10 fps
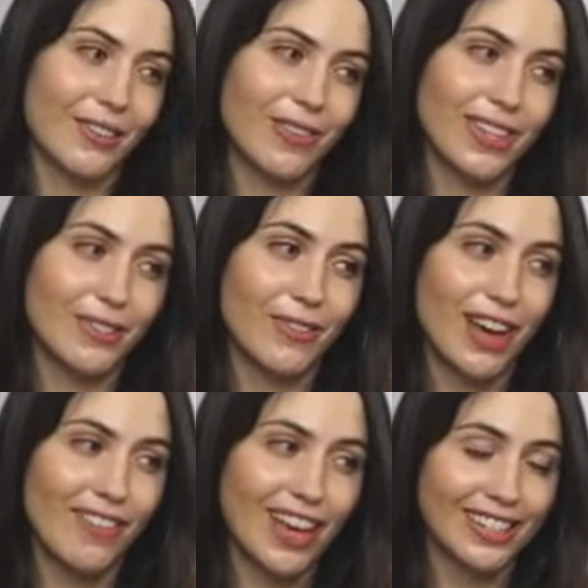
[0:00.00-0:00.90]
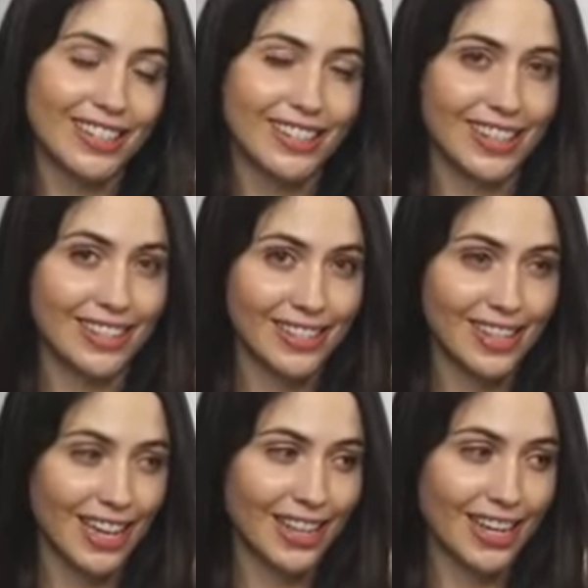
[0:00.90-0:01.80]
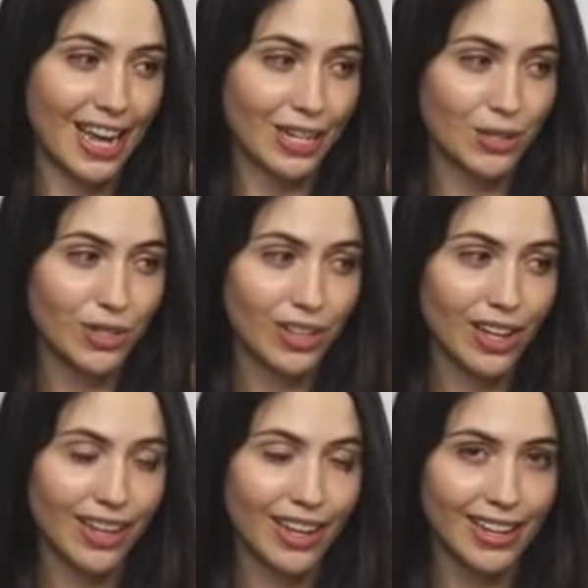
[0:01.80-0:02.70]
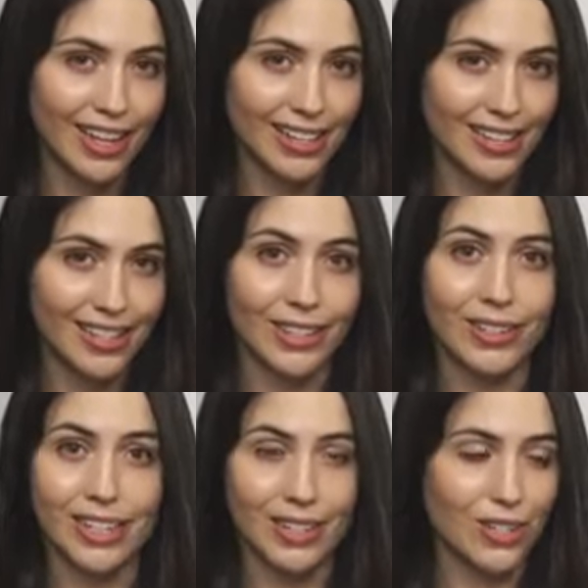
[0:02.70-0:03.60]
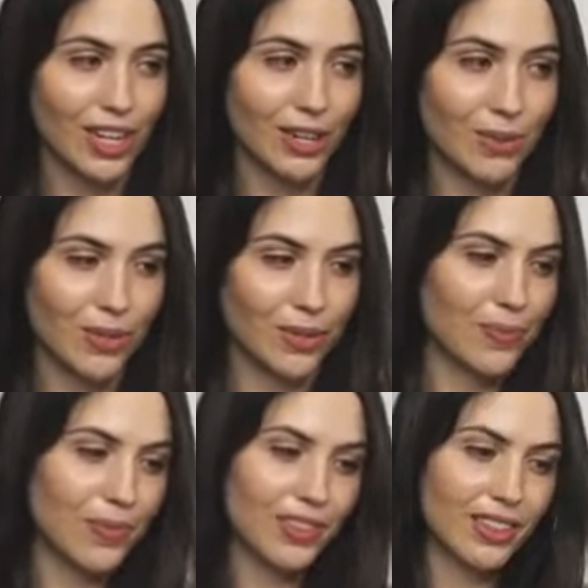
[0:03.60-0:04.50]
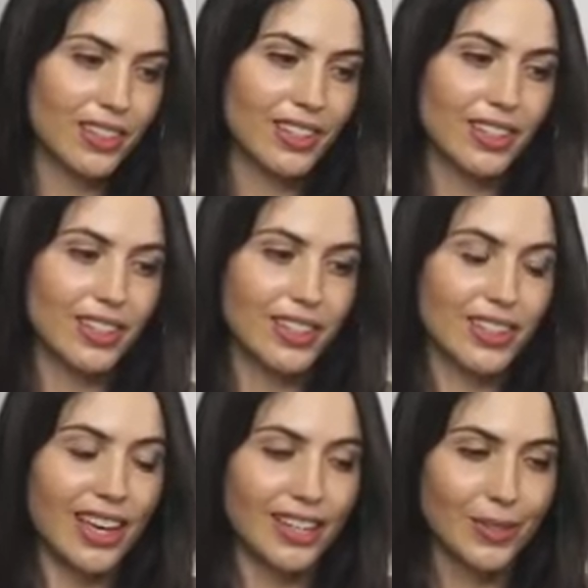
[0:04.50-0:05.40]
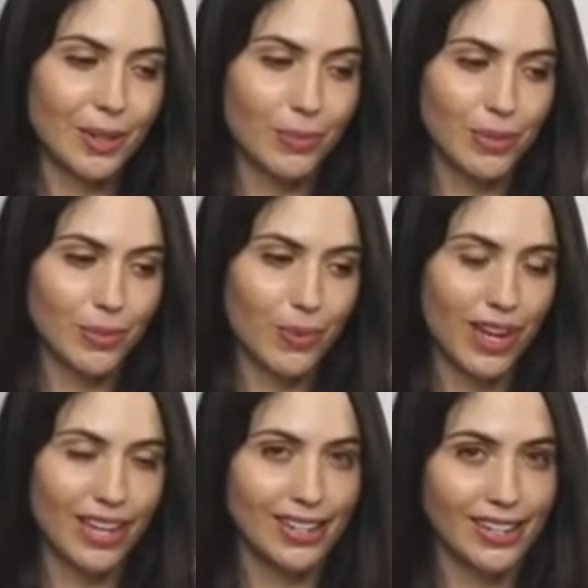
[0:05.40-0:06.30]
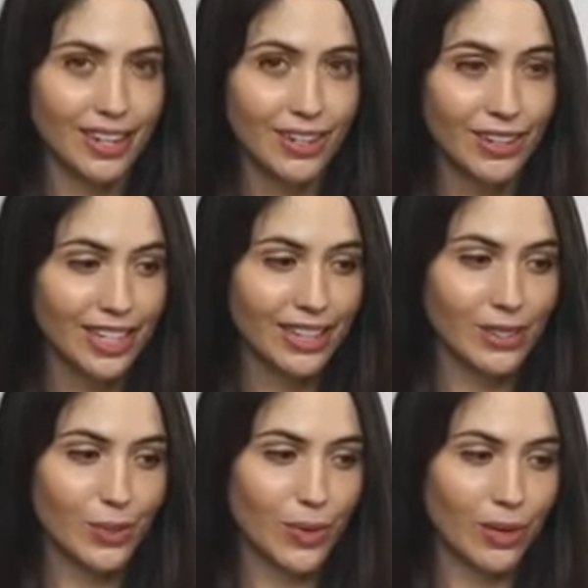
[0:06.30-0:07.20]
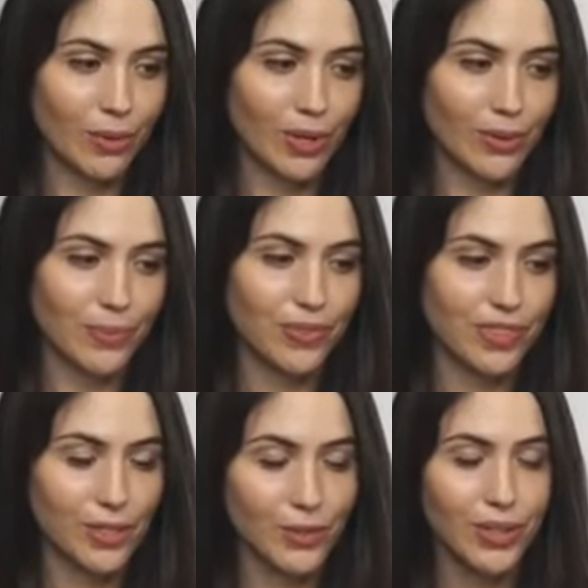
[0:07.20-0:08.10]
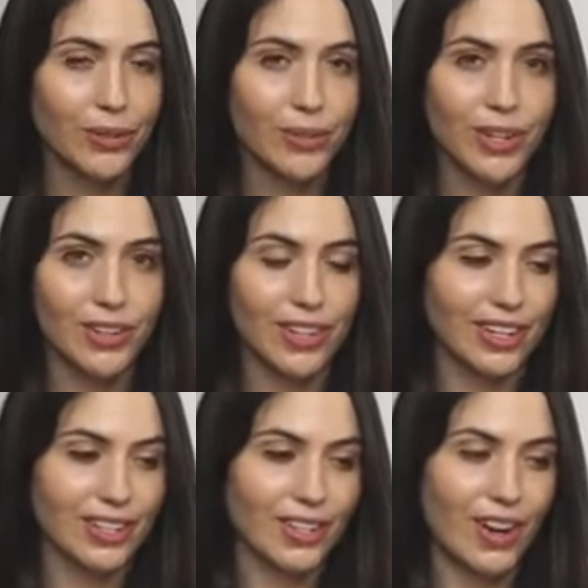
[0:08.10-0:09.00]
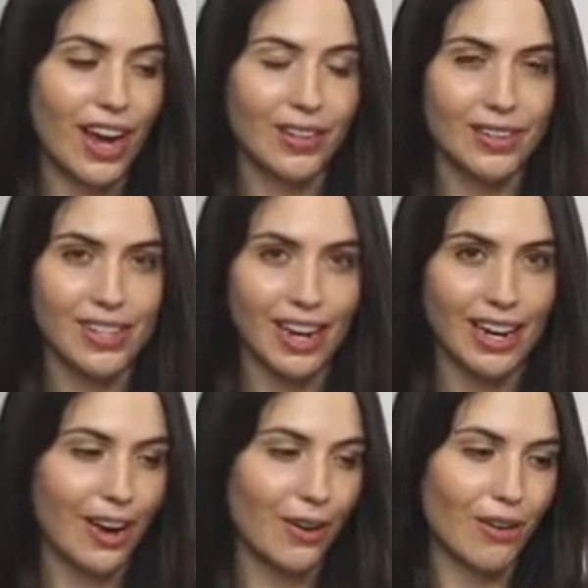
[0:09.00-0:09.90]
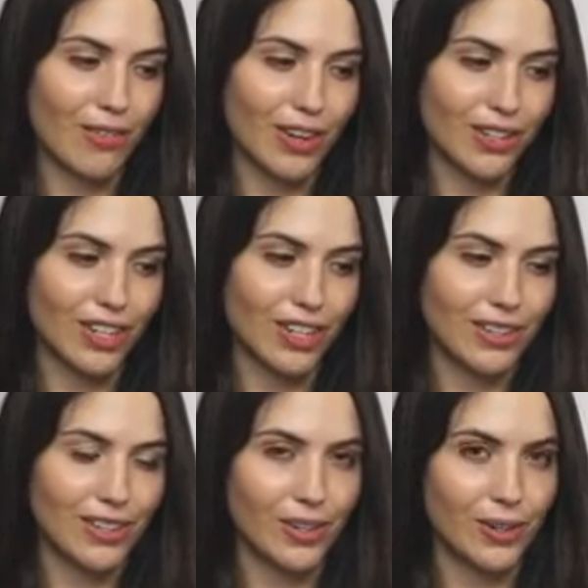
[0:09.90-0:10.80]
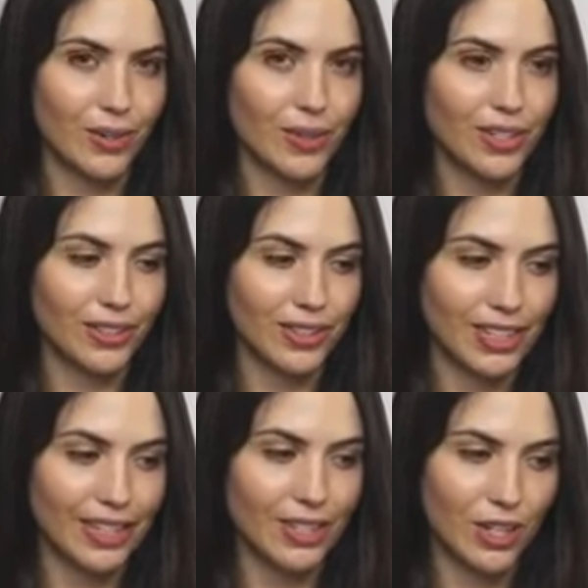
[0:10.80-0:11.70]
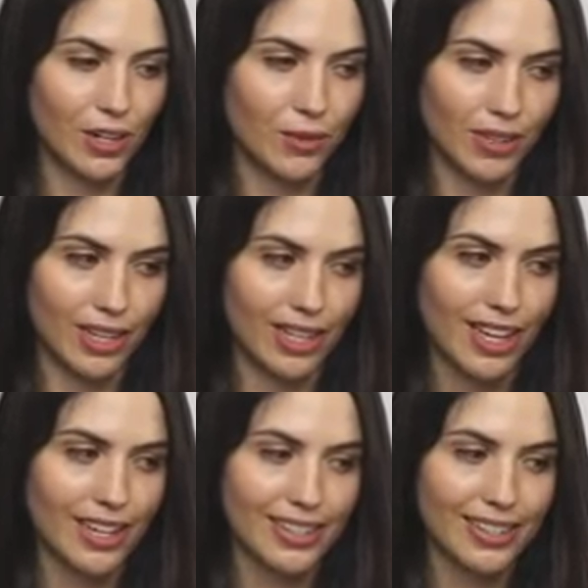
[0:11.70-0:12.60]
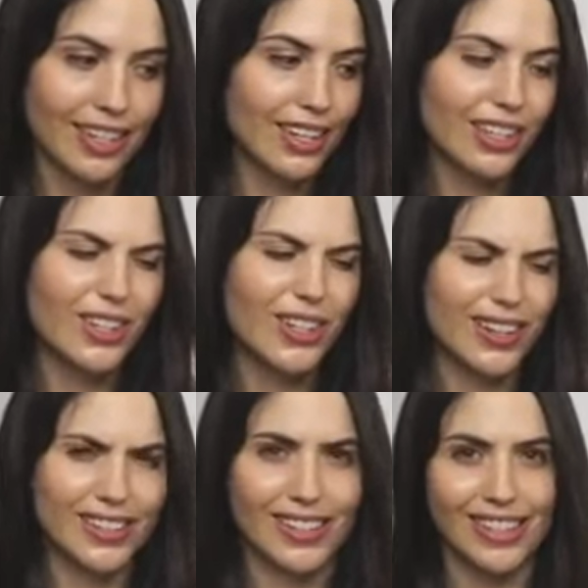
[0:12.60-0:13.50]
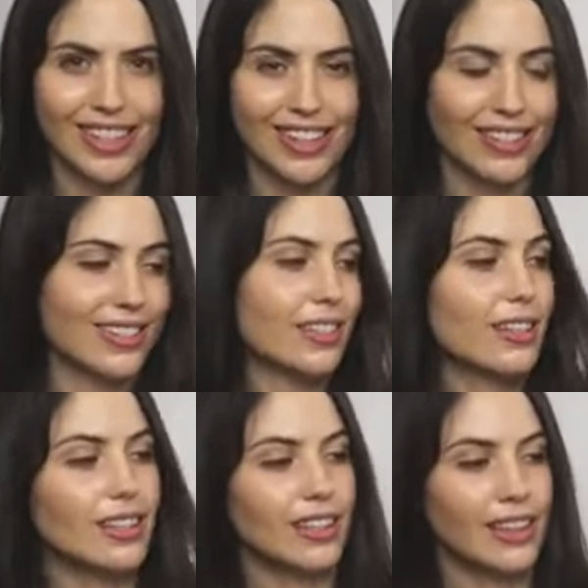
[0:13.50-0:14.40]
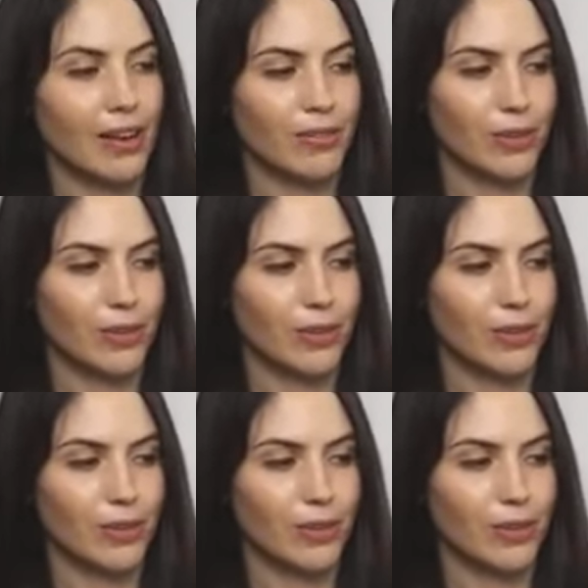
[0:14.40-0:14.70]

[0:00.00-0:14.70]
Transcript: this 5x is inside the natural log ln, so you'll need the chain rule. X squared plus 1 is underneath the square root. The square root is your outside outer function, so you'll need the chain rule in that case. You could also see this in that